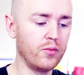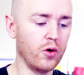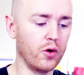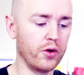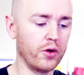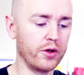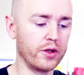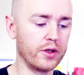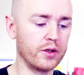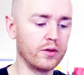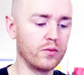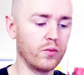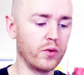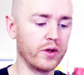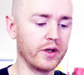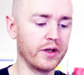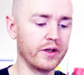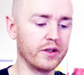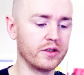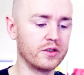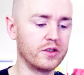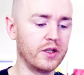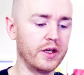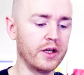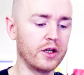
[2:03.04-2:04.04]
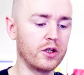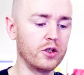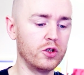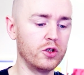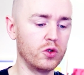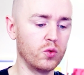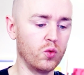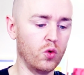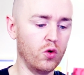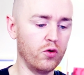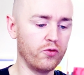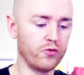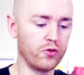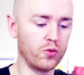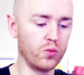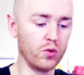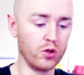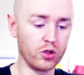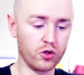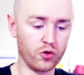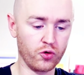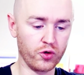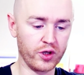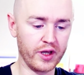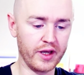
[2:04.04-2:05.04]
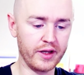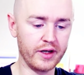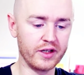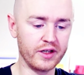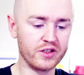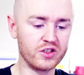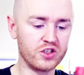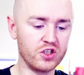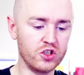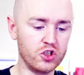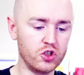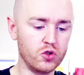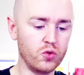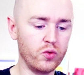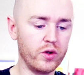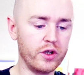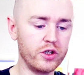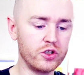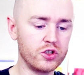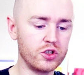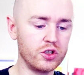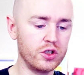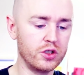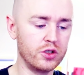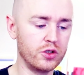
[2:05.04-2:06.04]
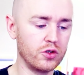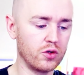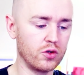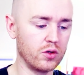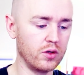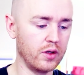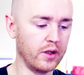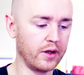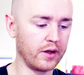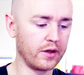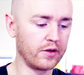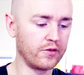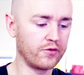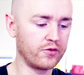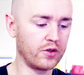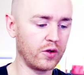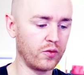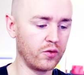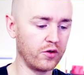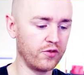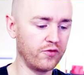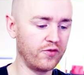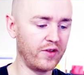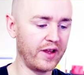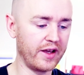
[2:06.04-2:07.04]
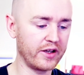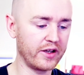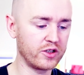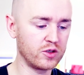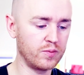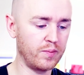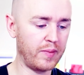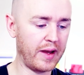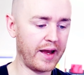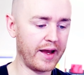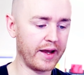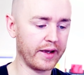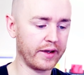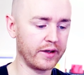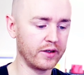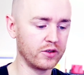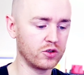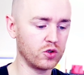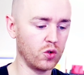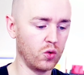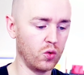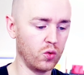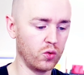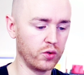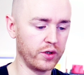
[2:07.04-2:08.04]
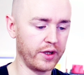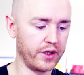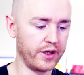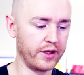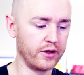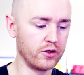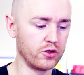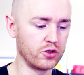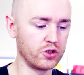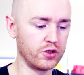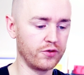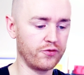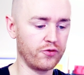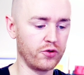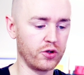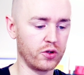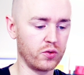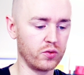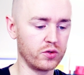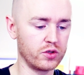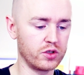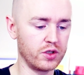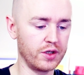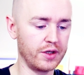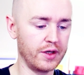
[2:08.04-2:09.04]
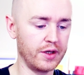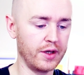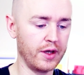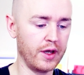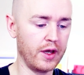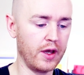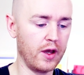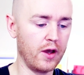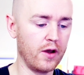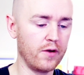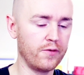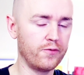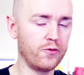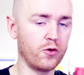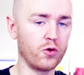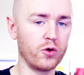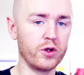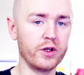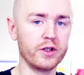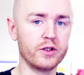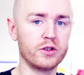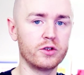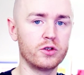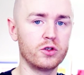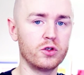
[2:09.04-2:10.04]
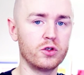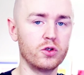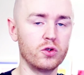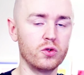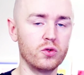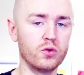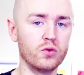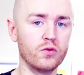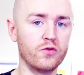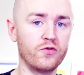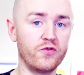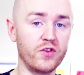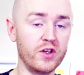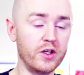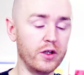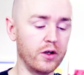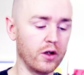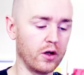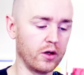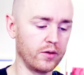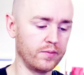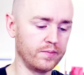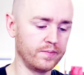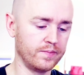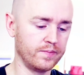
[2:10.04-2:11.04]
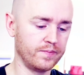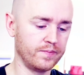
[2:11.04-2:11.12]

body, when it has taken you over, will create a situation in your life that reflects back its own energy frequency for it to feed on.